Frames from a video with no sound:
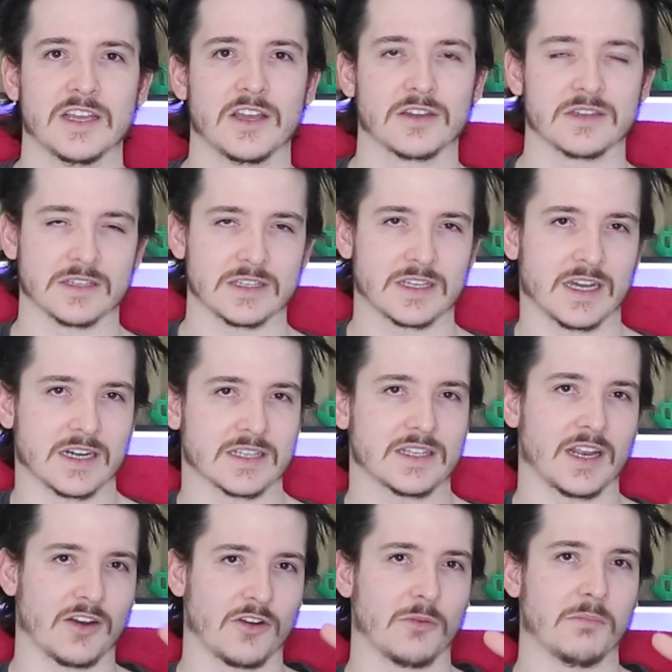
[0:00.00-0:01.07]
because he's kind of
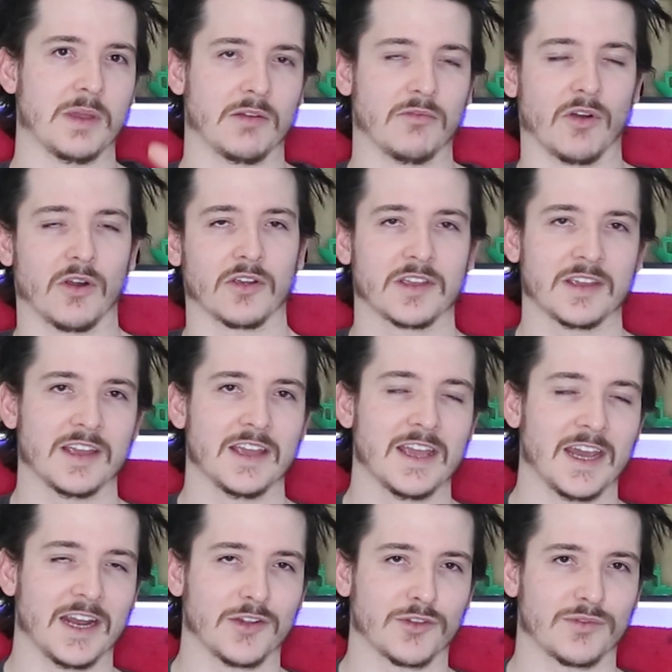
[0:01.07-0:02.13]
standing on a big rock
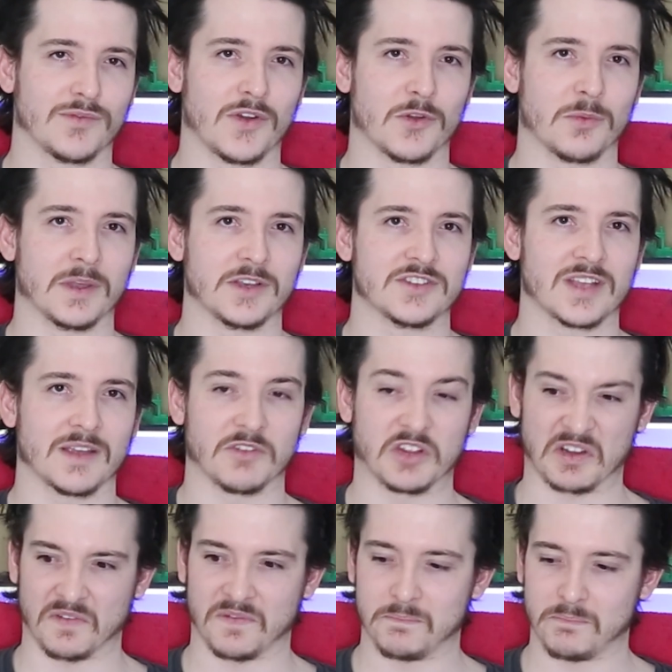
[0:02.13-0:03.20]
and it looks very weird just having
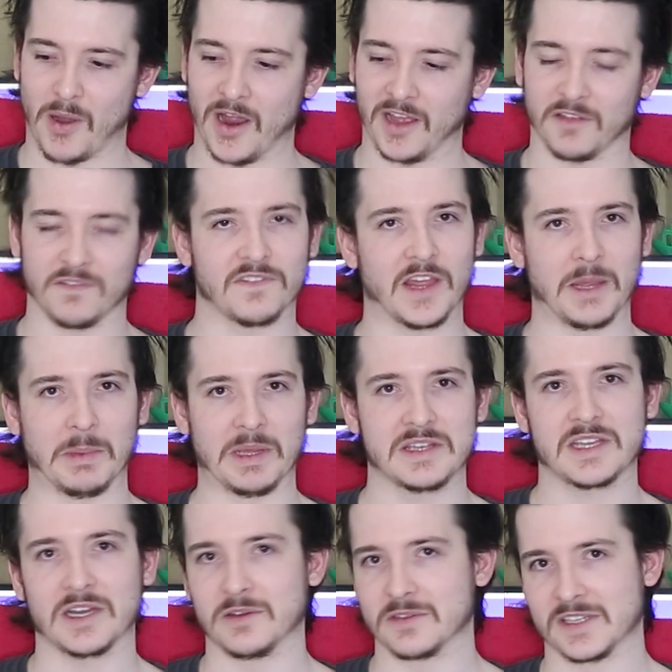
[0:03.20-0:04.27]
a pile of flaming
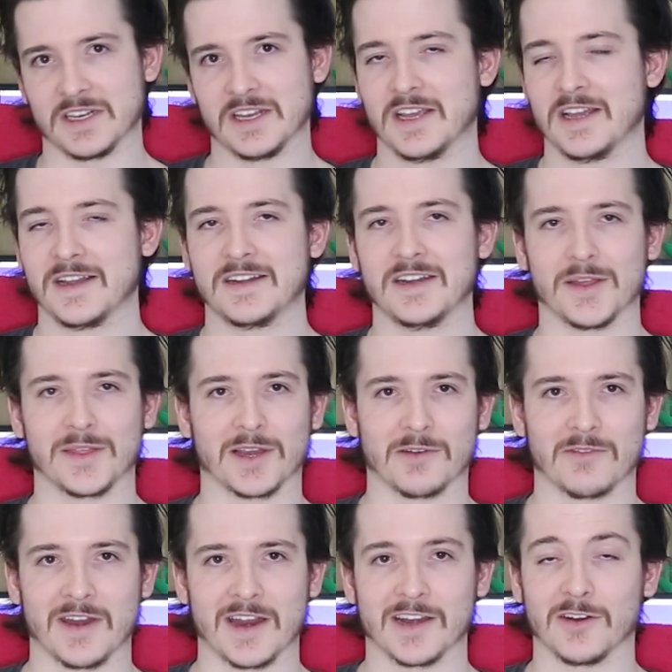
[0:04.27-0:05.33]
skulls and nothing
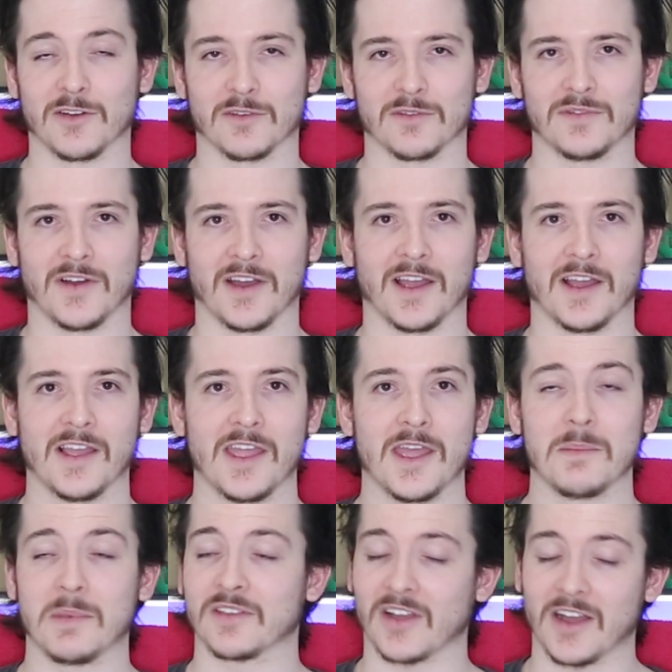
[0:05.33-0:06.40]
around it on fire.
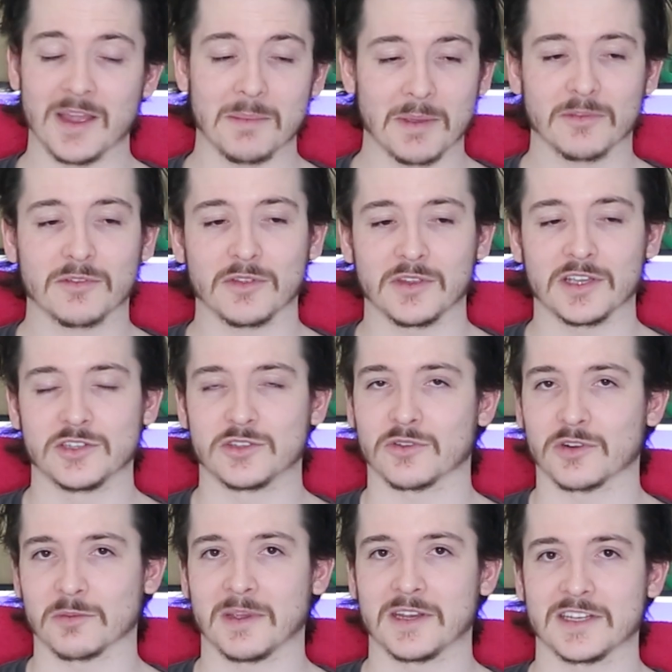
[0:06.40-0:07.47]
Yes, I am absolutely
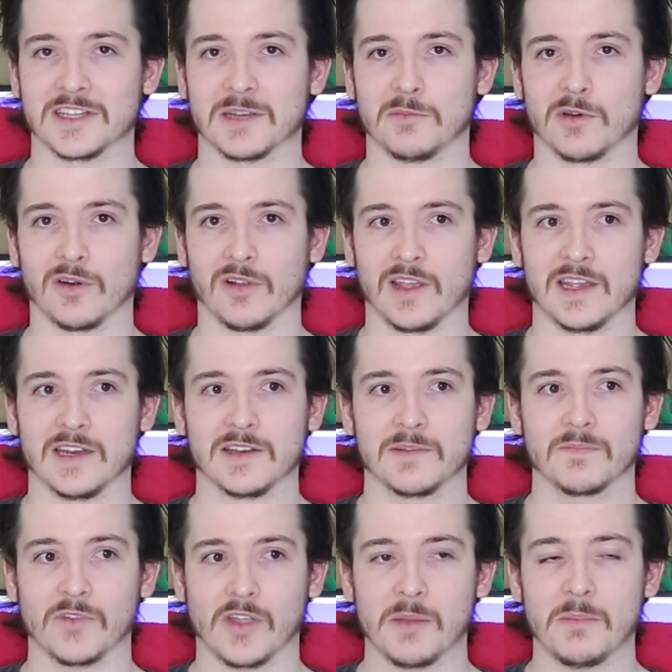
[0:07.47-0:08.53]
adoring painting that model, and
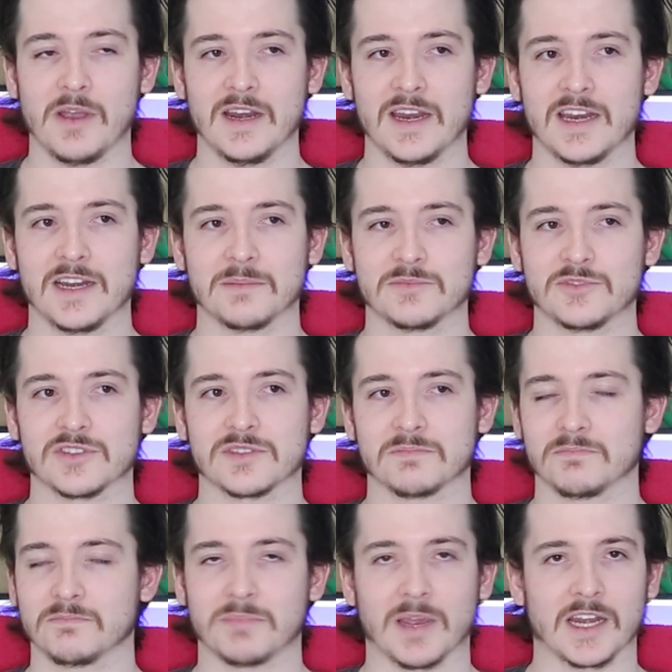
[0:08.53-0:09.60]
I might end up just
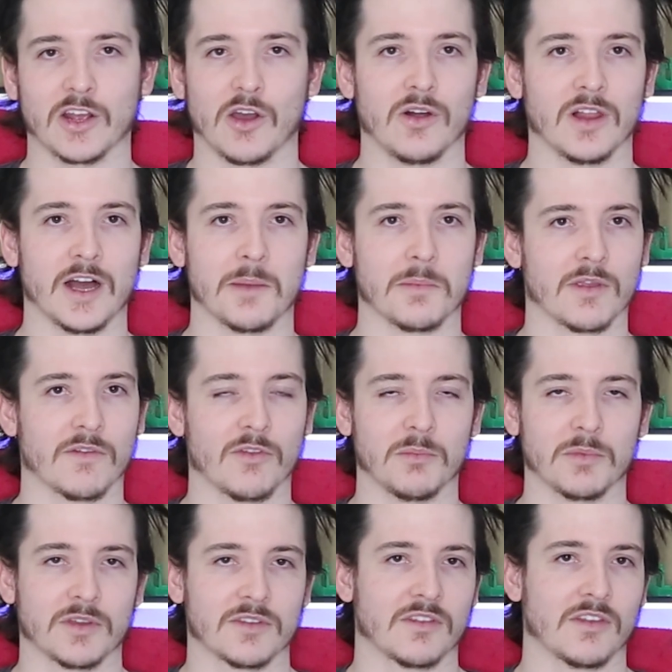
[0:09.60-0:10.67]
painting a whole army of them
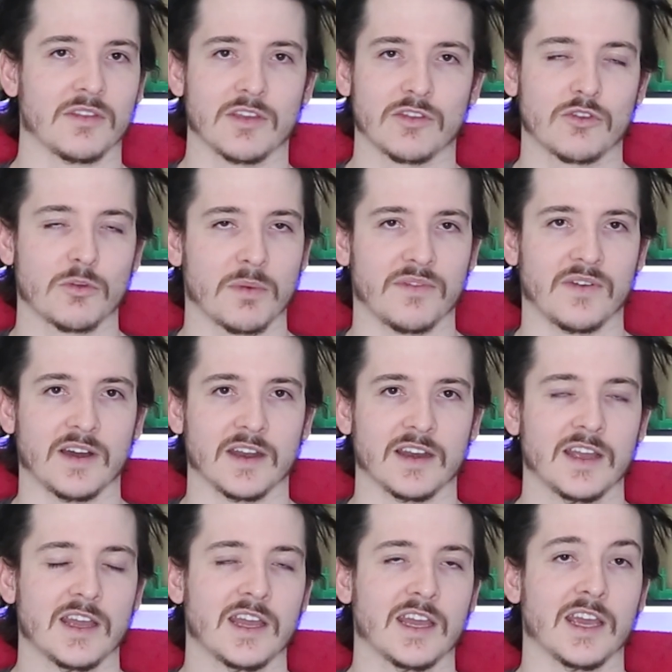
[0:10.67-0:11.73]
because they're super fun
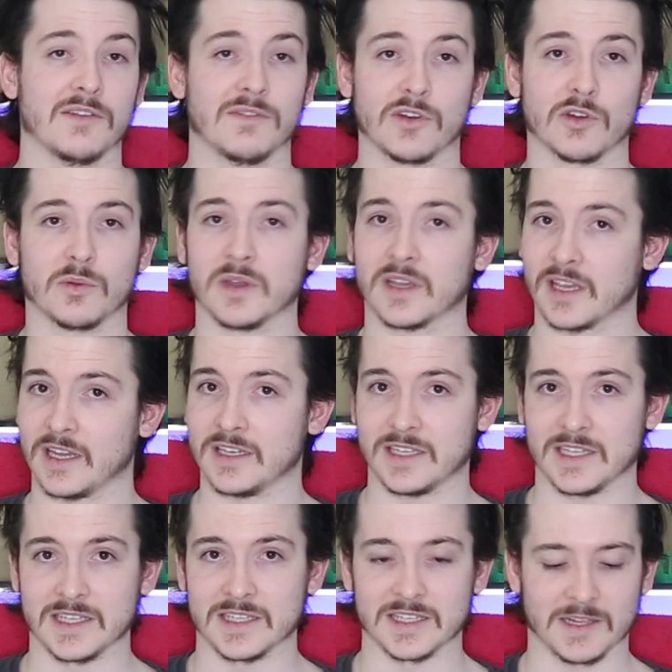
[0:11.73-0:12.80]
and very quick and
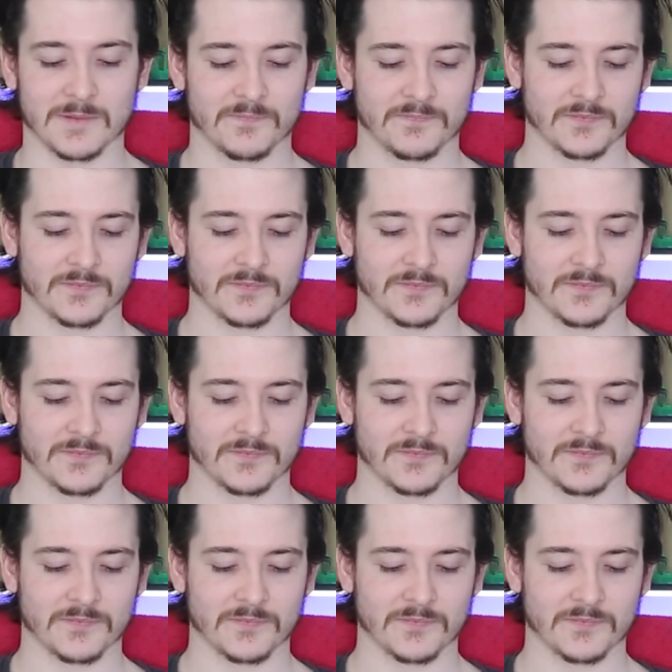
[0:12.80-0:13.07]
easy.